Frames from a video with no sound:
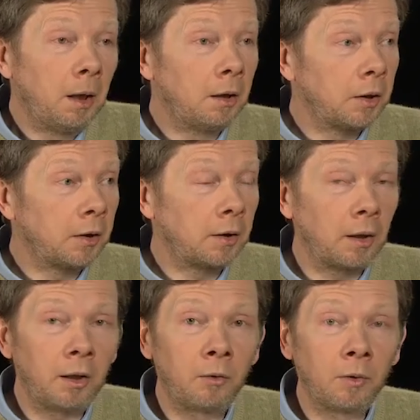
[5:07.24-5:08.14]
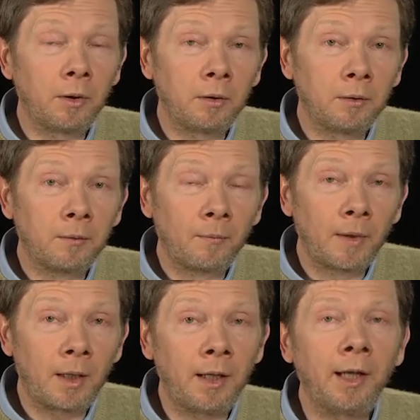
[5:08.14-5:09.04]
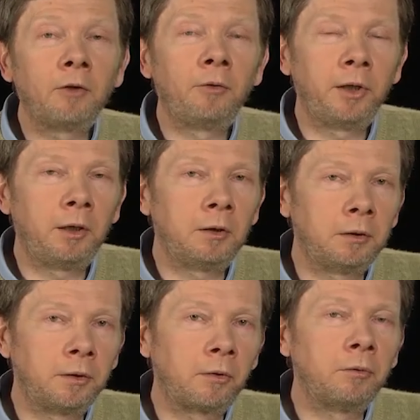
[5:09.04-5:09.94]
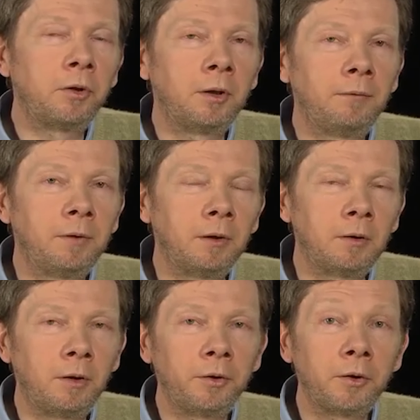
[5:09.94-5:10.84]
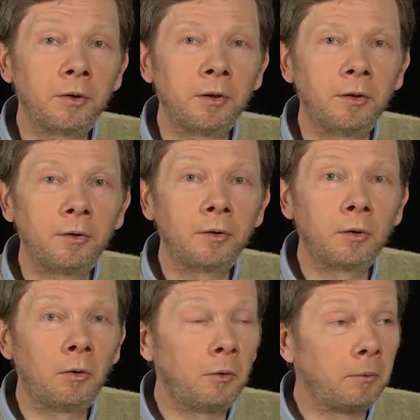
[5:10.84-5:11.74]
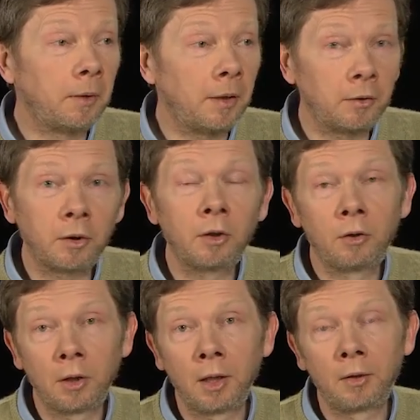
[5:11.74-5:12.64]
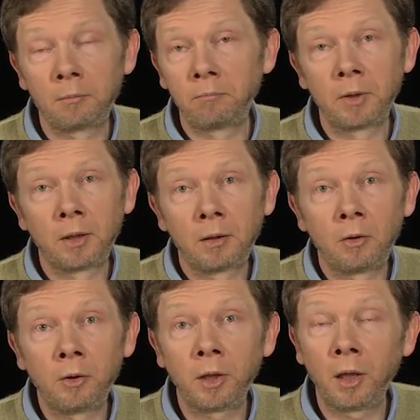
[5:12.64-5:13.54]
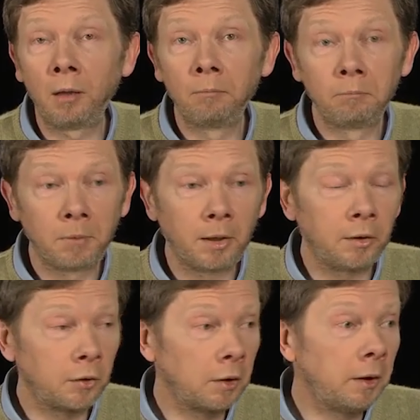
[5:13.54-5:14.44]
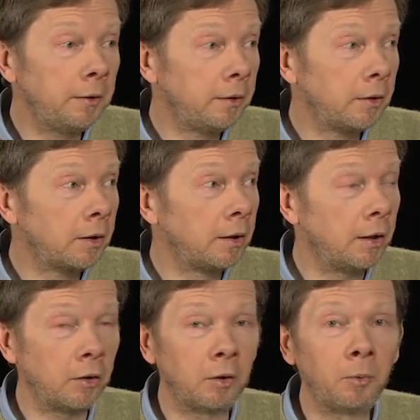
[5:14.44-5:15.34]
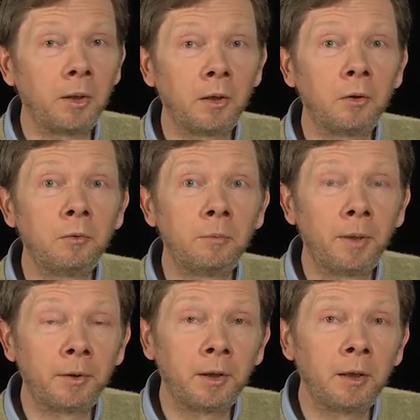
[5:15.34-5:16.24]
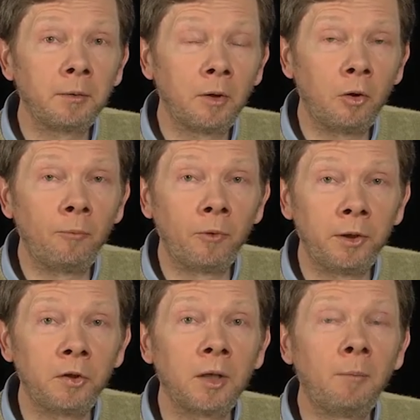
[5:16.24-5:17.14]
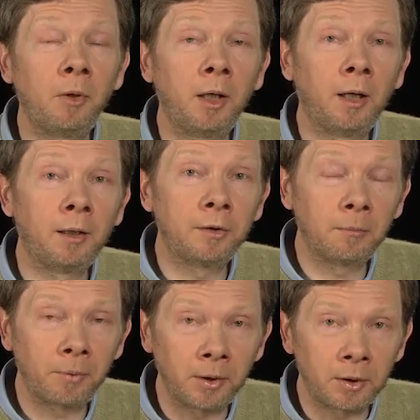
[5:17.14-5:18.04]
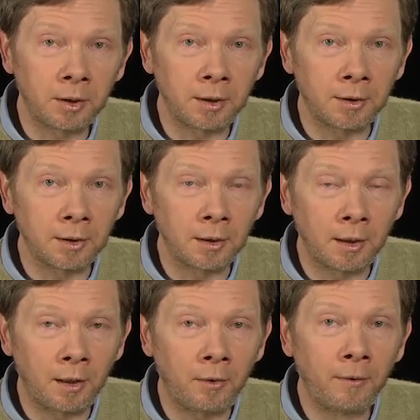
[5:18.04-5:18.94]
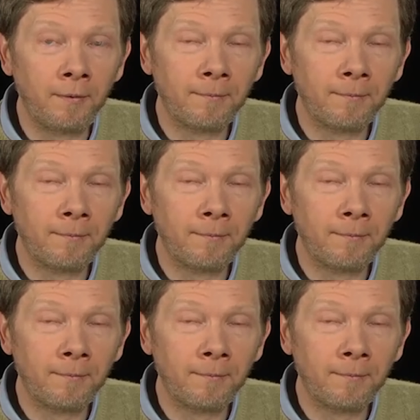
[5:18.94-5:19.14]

And it, I had already gone through a shift in consciousness, so I said, it's okay, it's gone. There's nothing we can do about it. Hopefully somebody else appreciates it now.